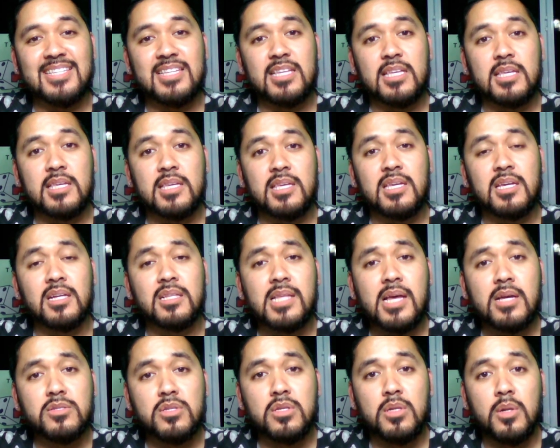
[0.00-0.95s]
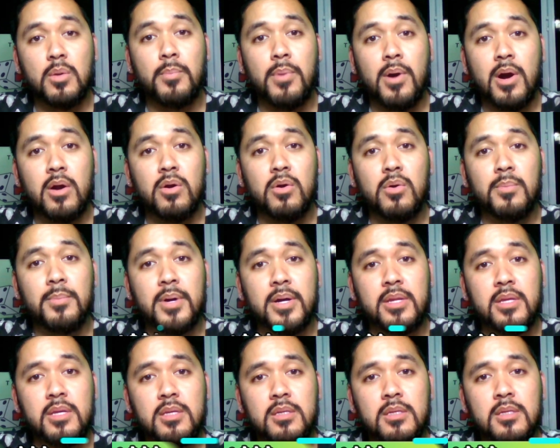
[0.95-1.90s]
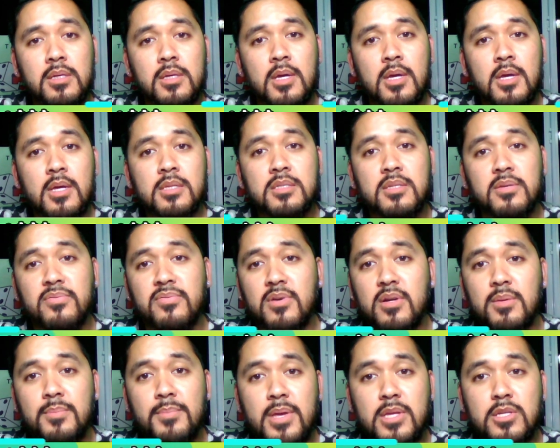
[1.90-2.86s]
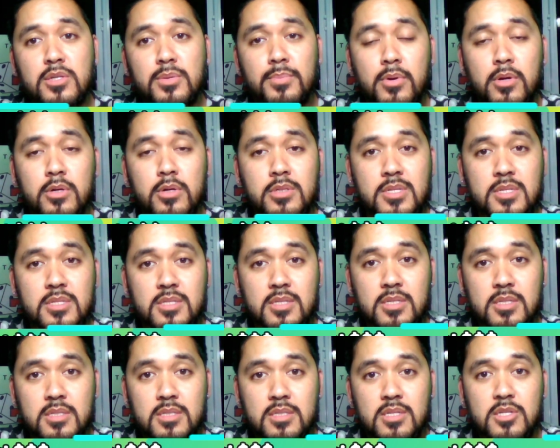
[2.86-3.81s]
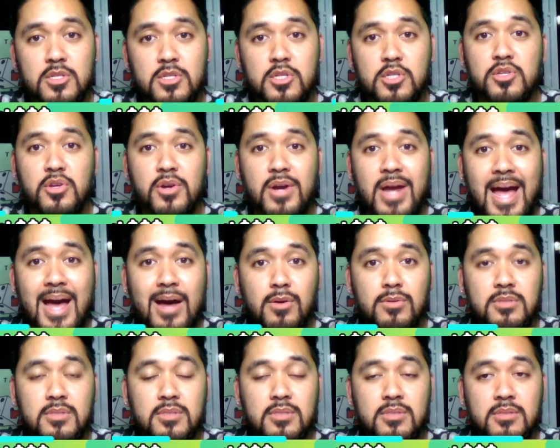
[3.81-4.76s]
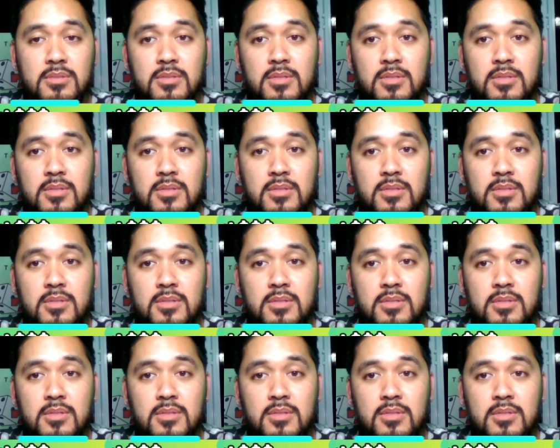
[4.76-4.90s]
it allows you to borrow money to fund major purchases such as your house,